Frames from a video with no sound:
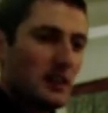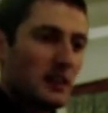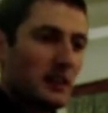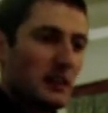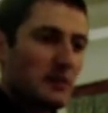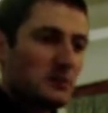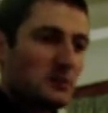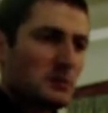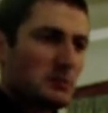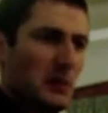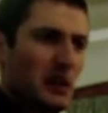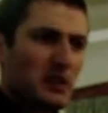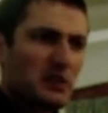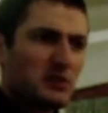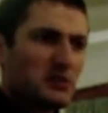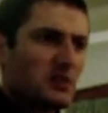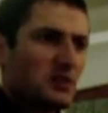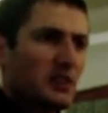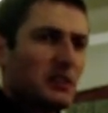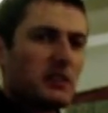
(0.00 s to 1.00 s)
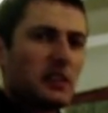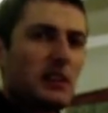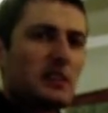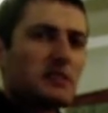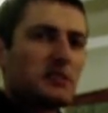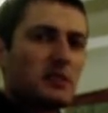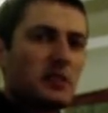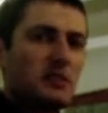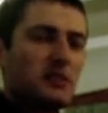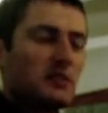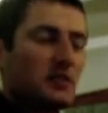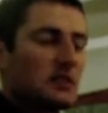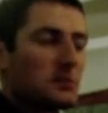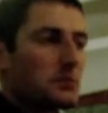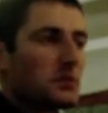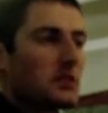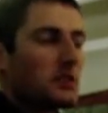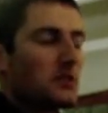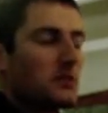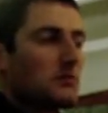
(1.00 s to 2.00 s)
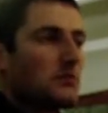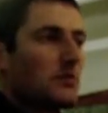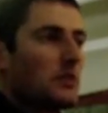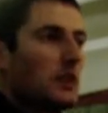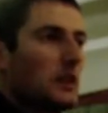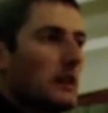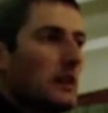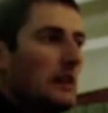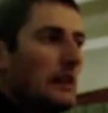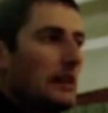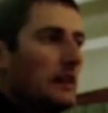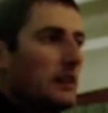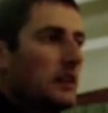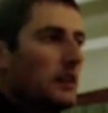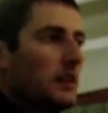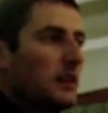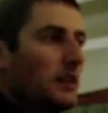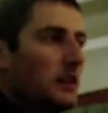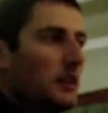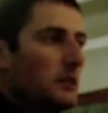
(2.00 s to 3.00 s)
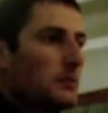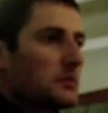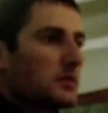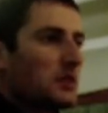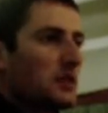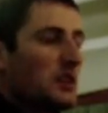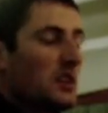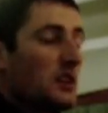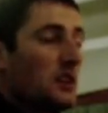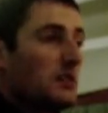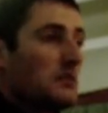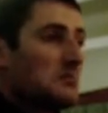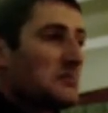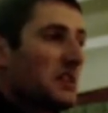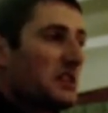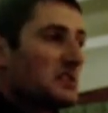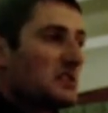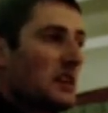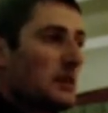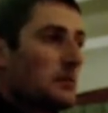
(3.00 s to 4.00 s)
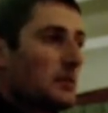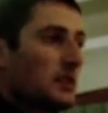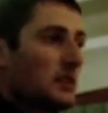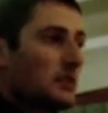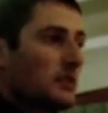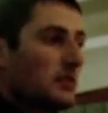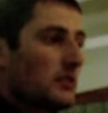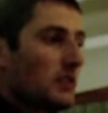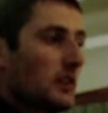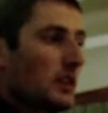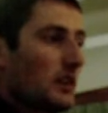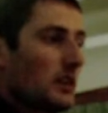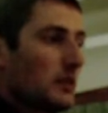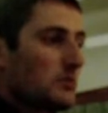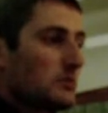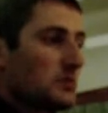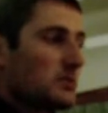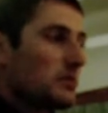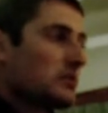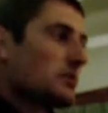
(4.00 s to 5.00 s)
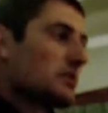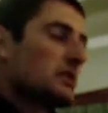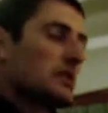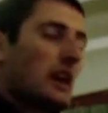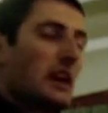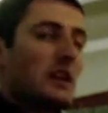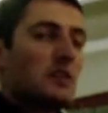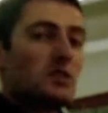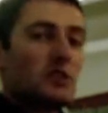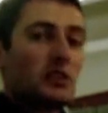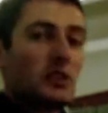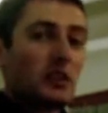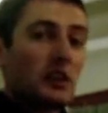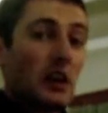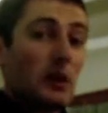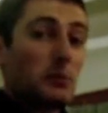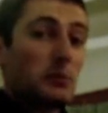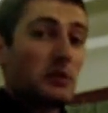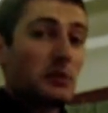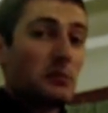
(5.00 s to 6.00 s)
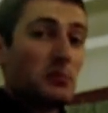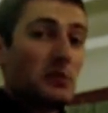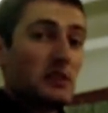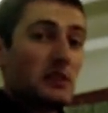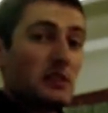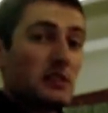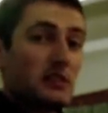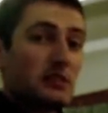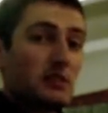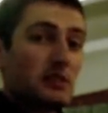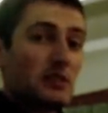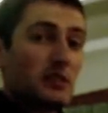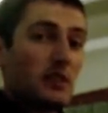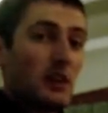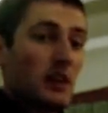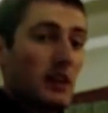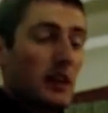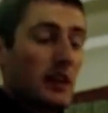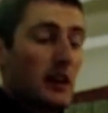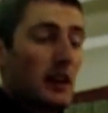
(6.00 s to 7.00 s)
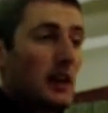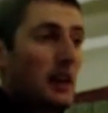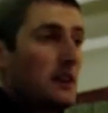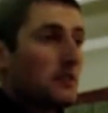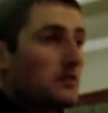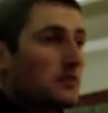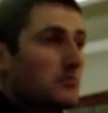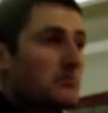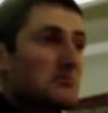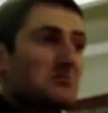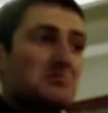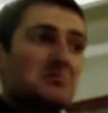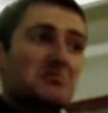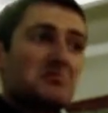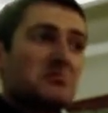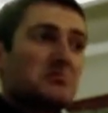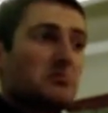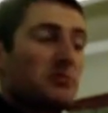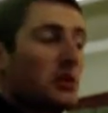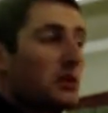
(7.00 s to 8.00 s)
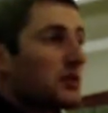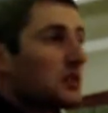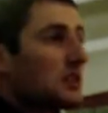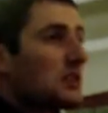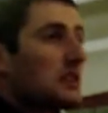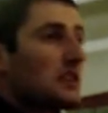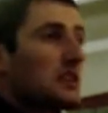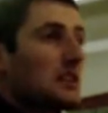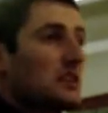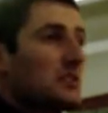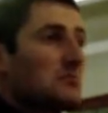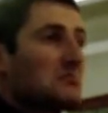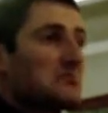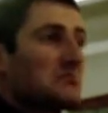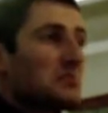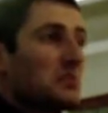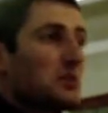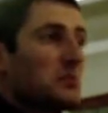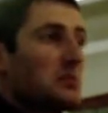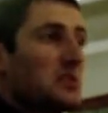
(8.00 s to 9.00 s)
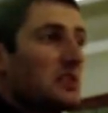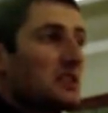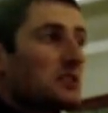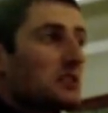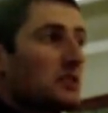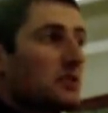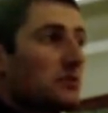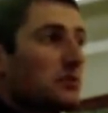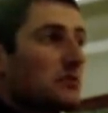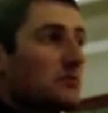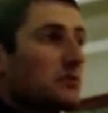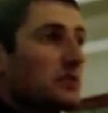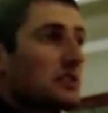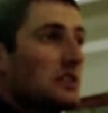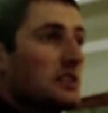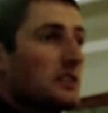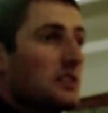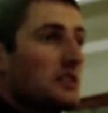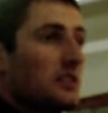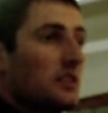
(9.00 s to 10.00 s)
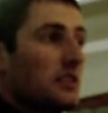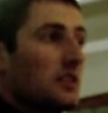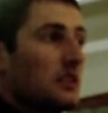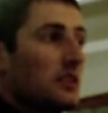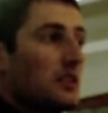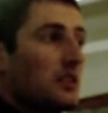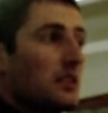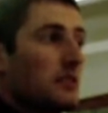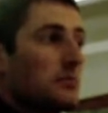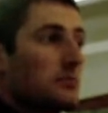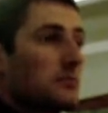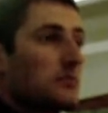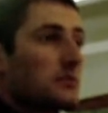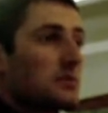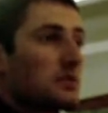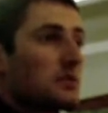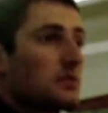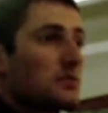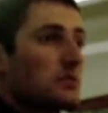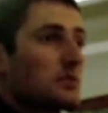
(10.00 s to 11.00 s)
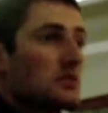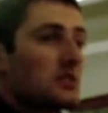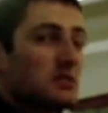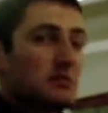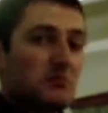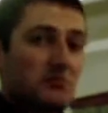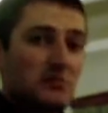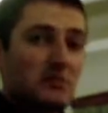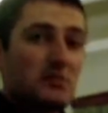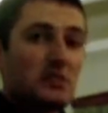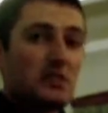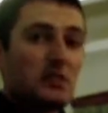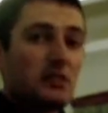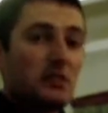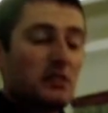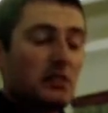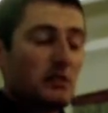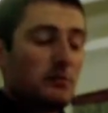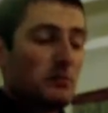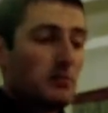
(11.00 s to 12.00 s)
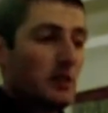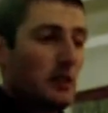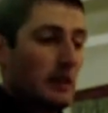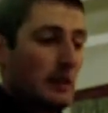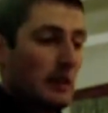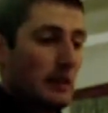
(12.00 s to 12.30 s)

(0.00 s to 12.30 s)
Tomatoes are going nuts though, that's pretty cool. So yeah, that's happening. Still just aging a couple of beers. Haven't broken any more beers open really. Still just sitting on them.